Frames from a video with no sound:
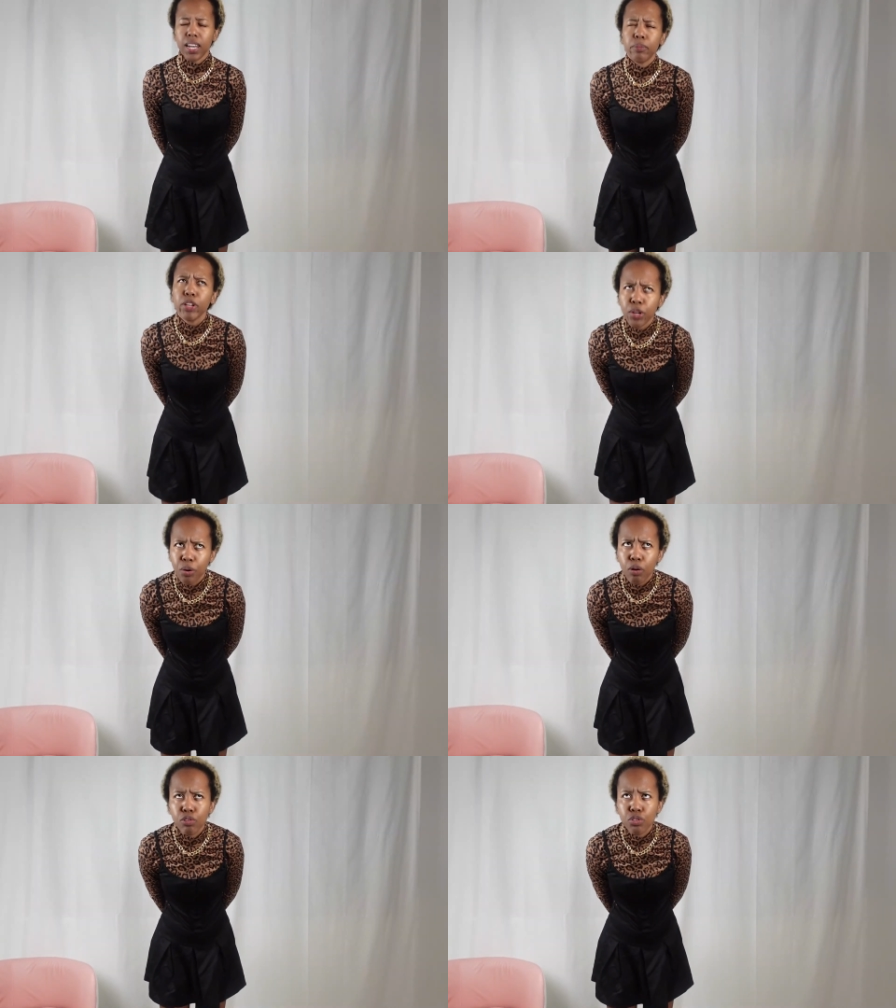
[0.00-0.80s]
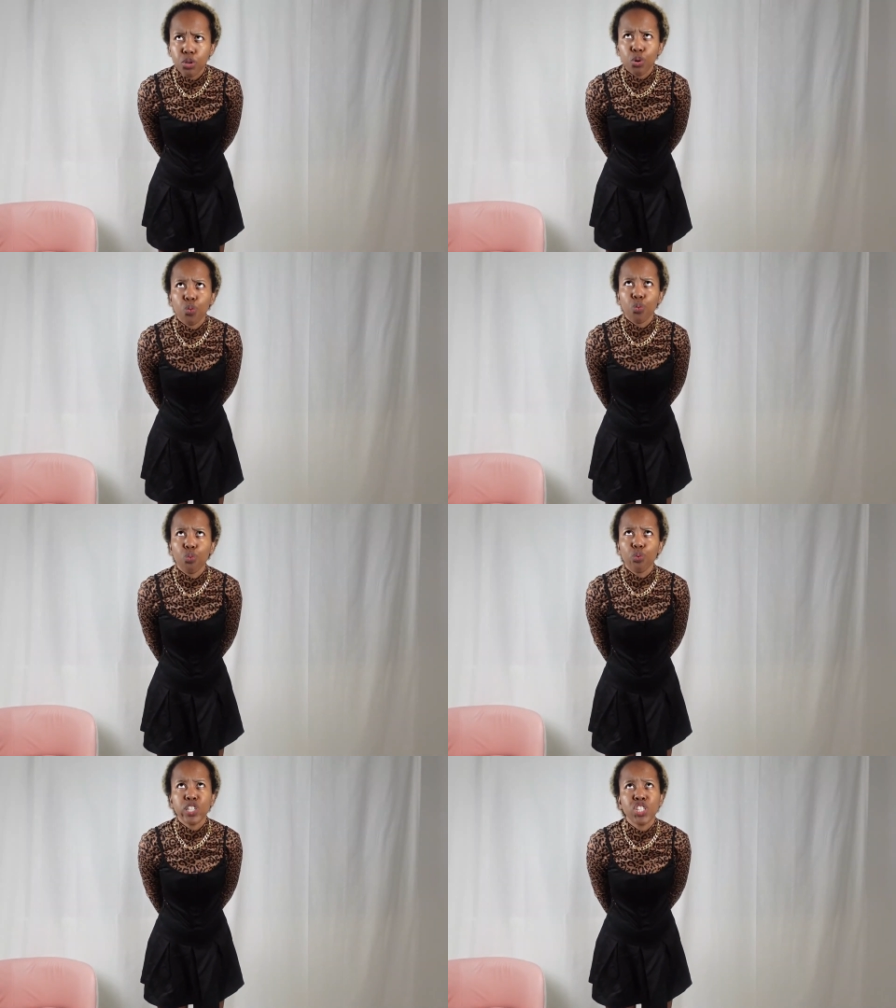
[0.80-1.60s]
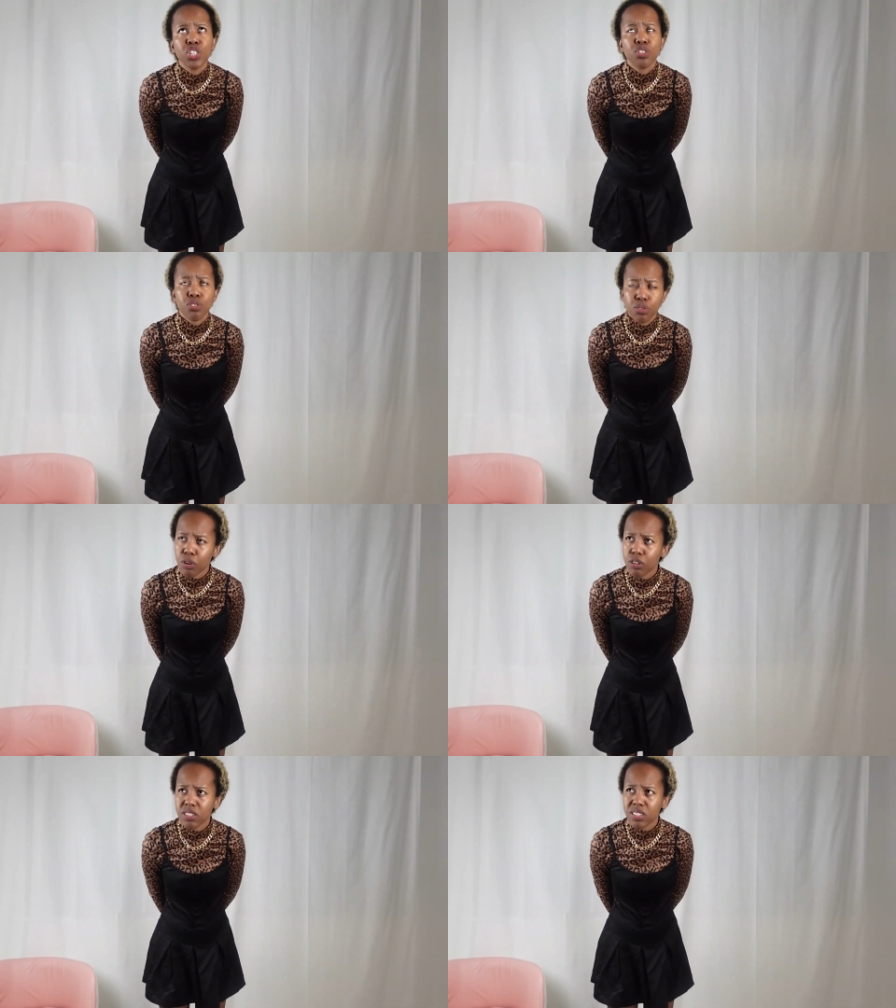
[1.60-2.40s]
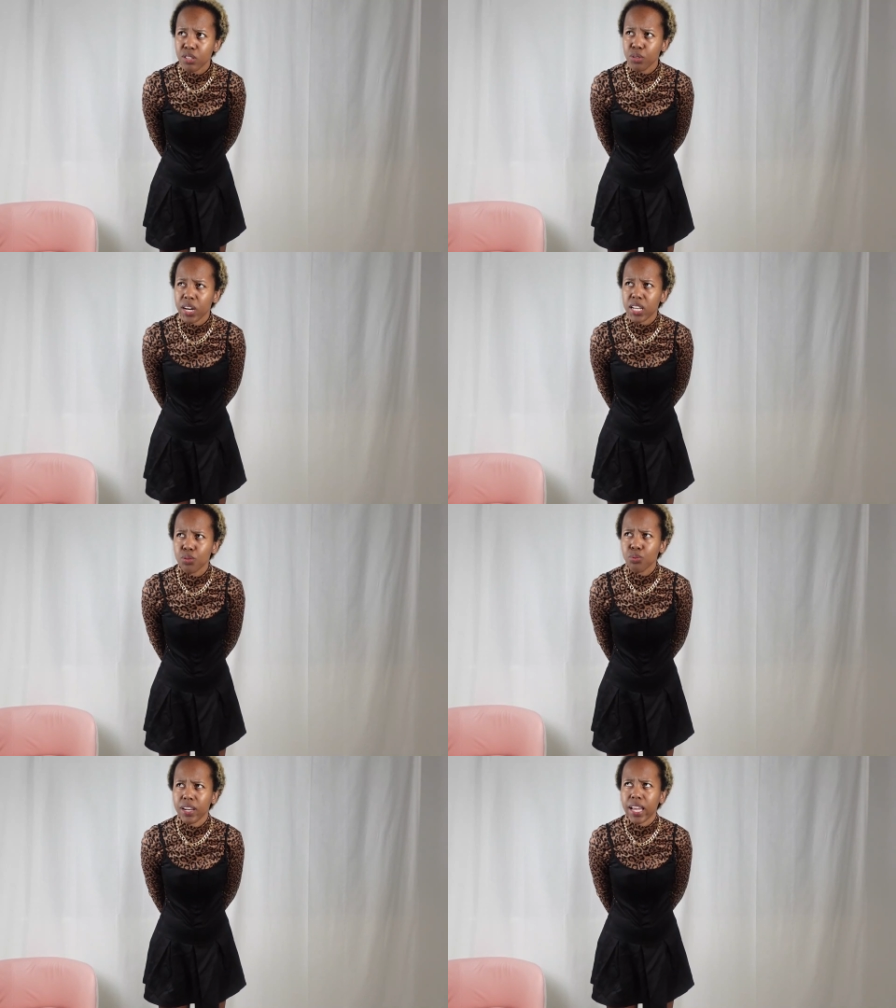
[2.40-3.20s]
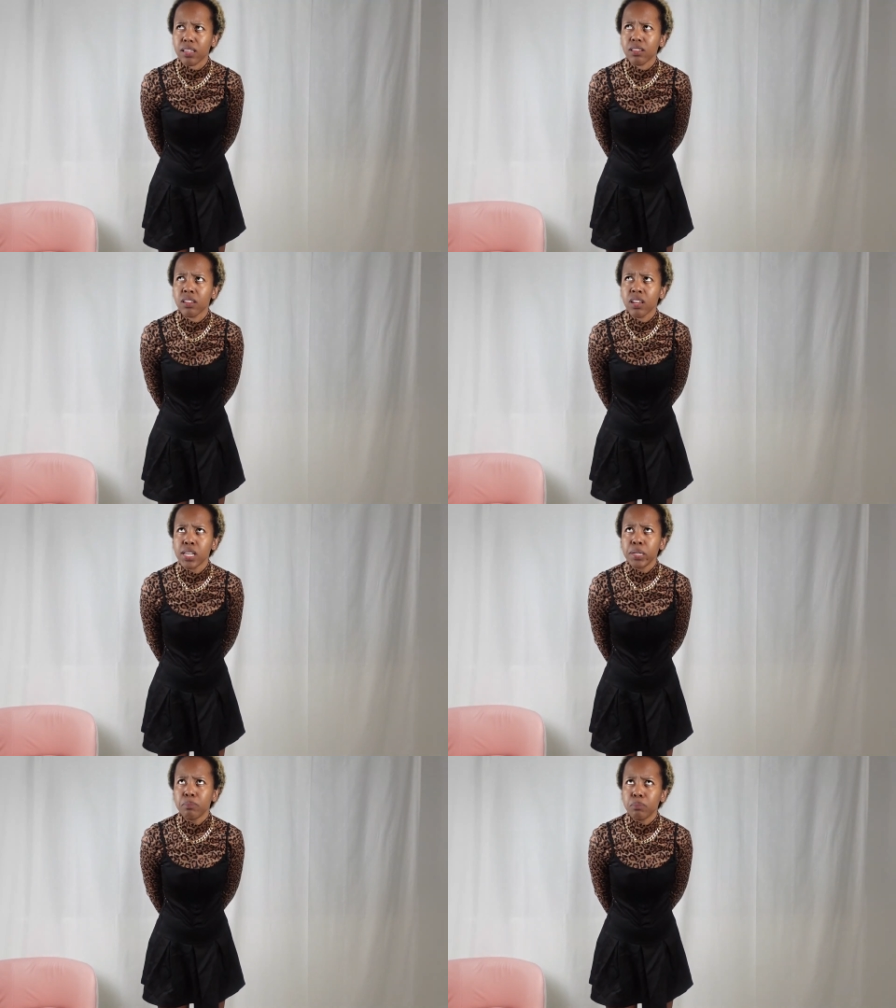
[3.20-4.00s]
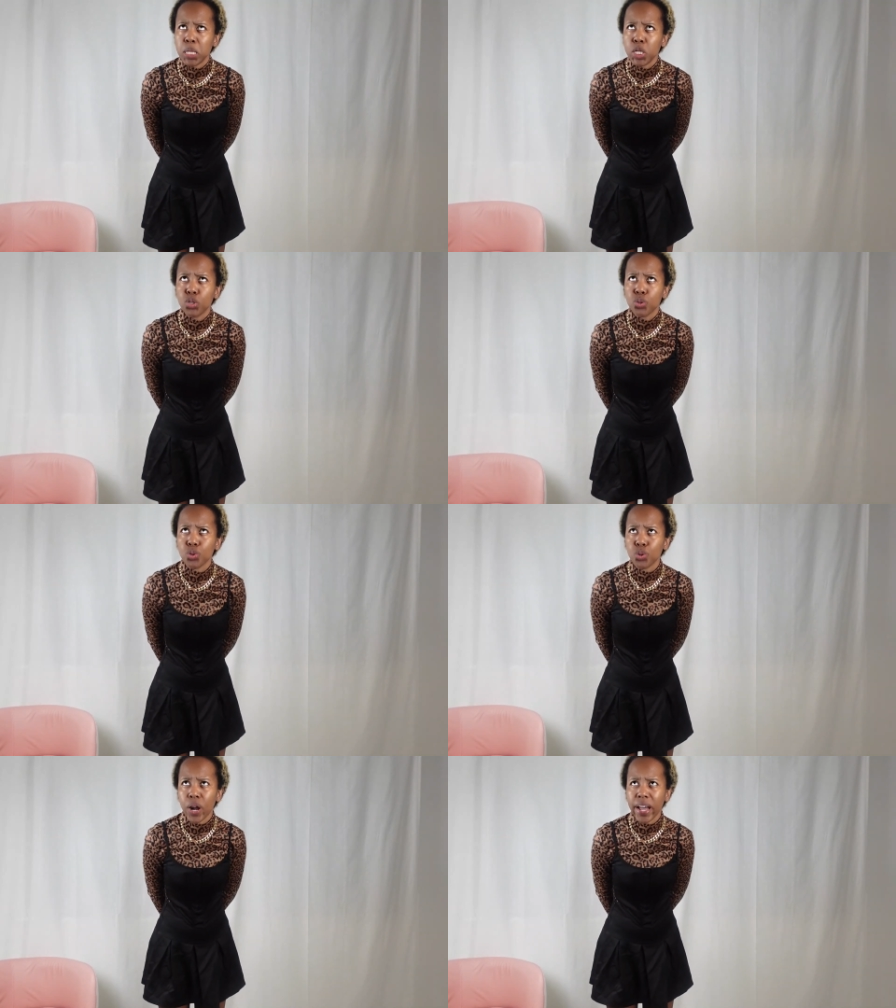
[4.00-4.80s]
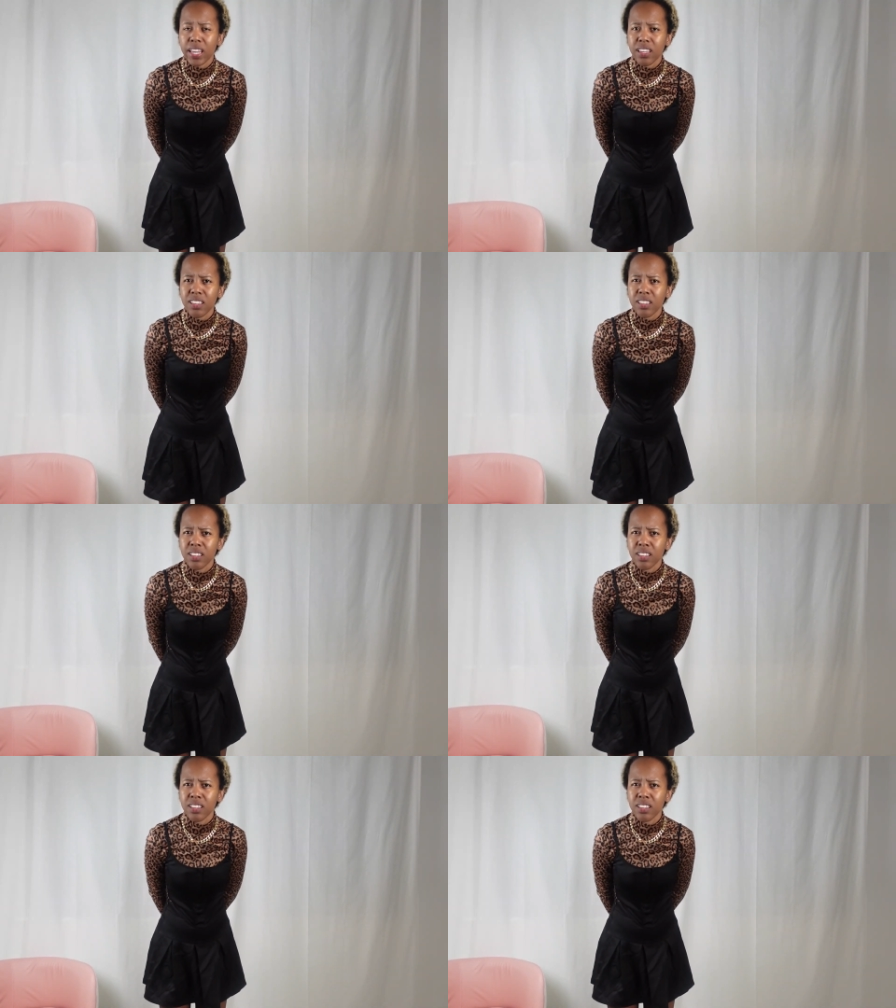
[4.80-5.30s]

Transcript: let me know also which stores you guys would like me to try